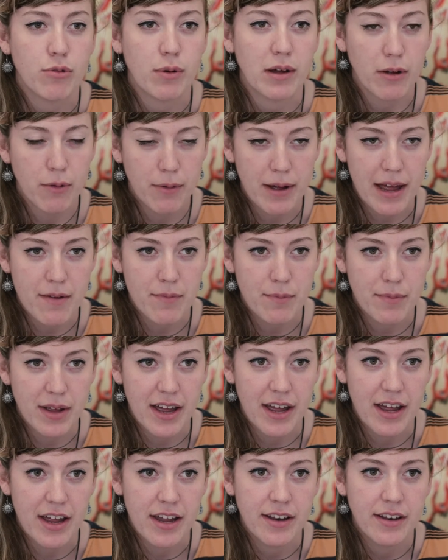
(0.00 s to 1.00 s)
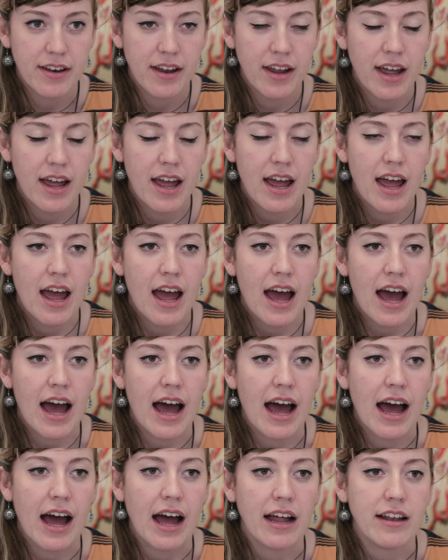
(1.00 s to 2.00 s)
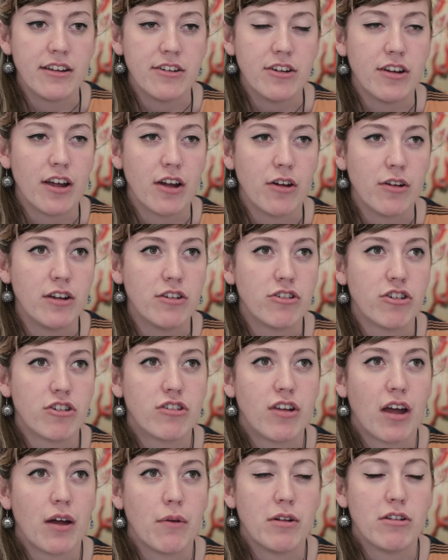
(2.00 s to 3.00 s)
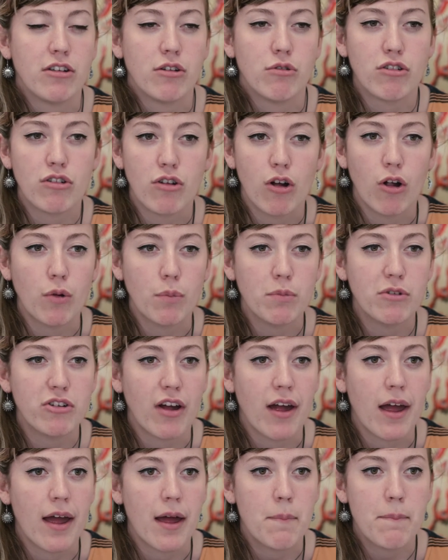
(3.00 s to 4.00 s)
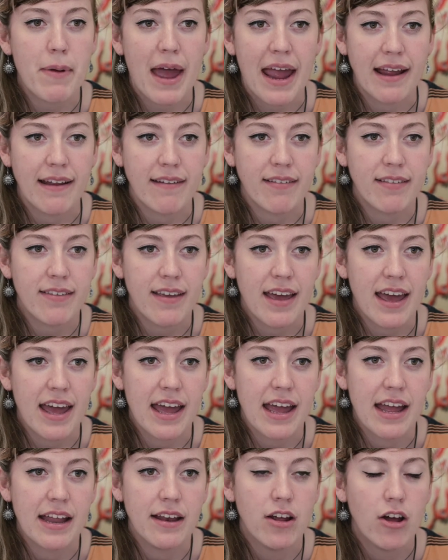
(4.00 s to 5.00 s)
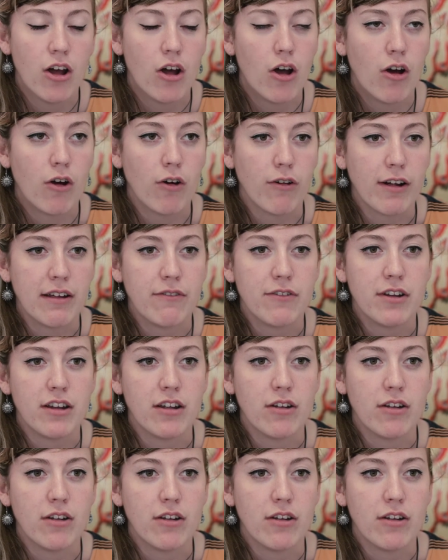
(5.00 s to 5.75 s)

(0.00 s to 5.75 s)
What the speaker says: to equipment, and you know, you can just go and do sculpture, painting, or even